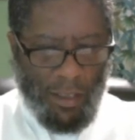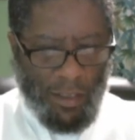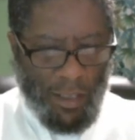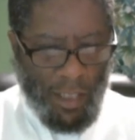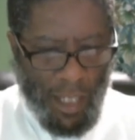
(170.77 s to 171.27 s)

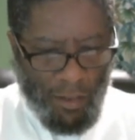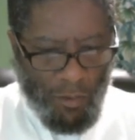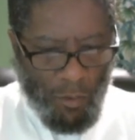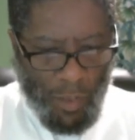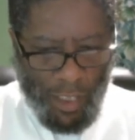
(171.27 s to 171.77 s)
there's a lot
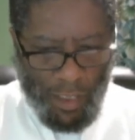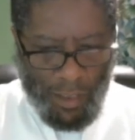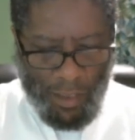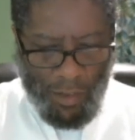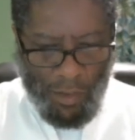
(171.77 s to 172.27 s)
of
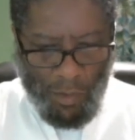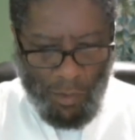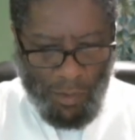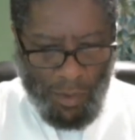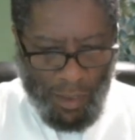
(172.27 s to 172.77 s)
reading to
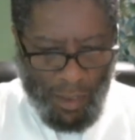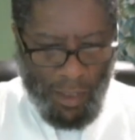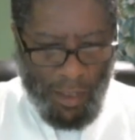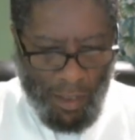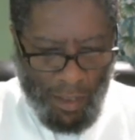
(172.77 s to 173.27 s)
do
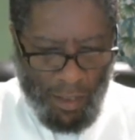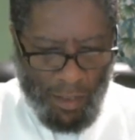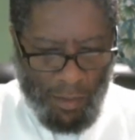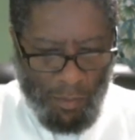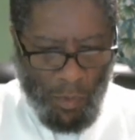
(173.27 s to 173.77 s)

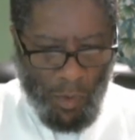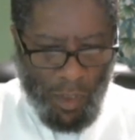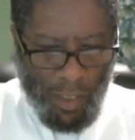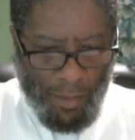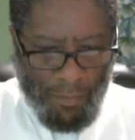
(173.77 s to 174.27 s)
this
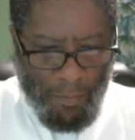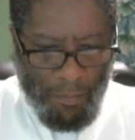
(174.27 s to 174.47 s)
morning.